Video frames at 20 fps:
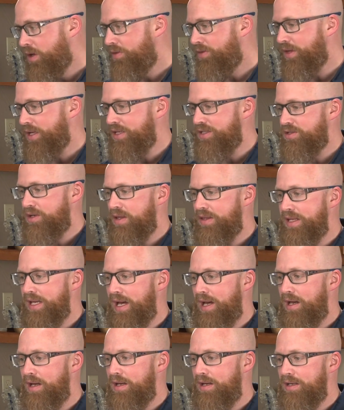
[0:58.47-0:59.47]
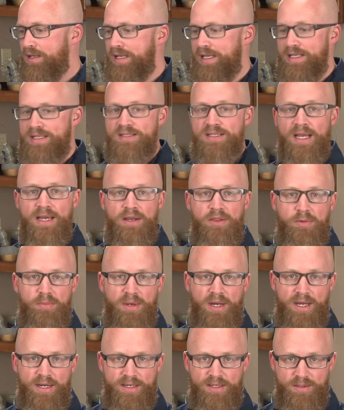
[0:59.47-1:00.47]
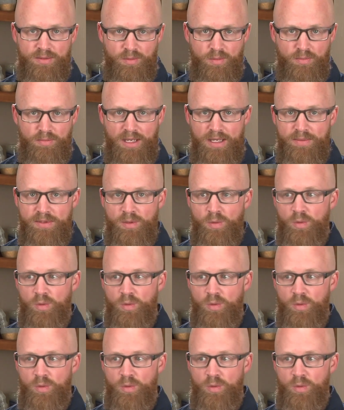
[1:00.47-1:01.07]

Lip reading: Things on the inside of the body, maybe